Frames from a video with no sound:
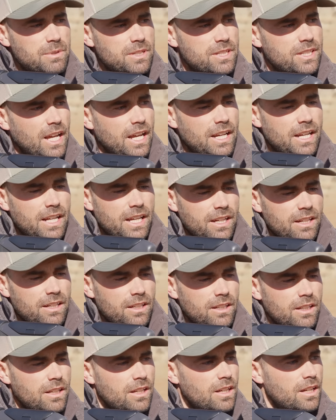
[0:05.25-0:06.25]
to sight in.
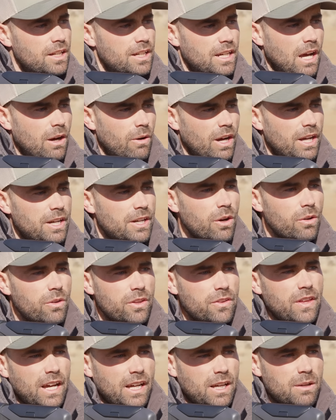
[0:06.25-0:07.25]
Now, I know
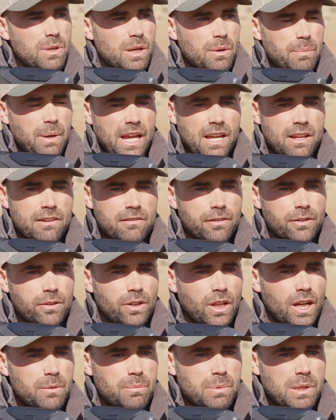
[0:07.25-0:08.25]
that can be a pain for a
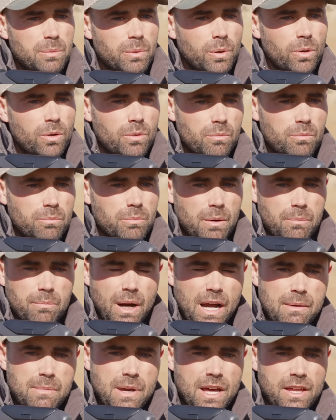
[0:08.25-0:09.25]
lot of people, but
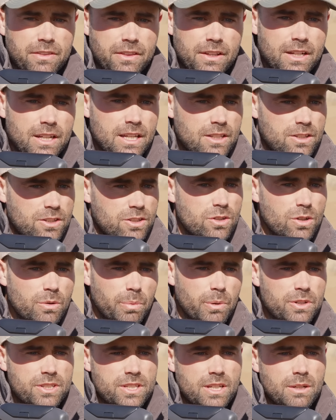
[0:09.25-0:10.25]
my method is
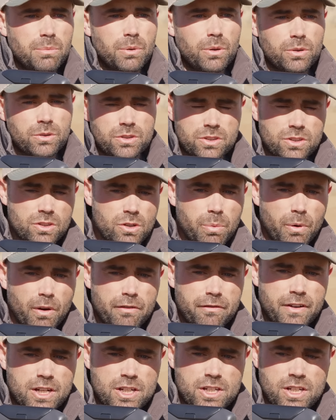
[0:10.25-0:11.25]
super simple, super
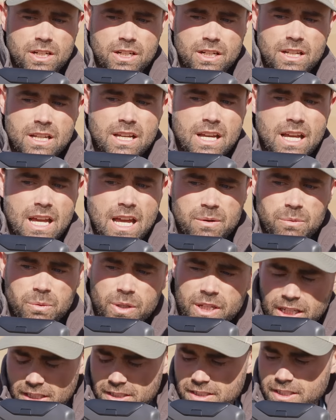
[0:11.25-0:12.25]
efficient, and we'll
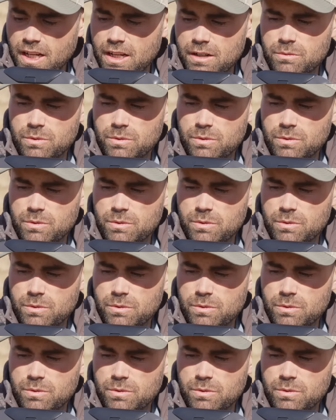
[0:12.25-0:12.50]
get it done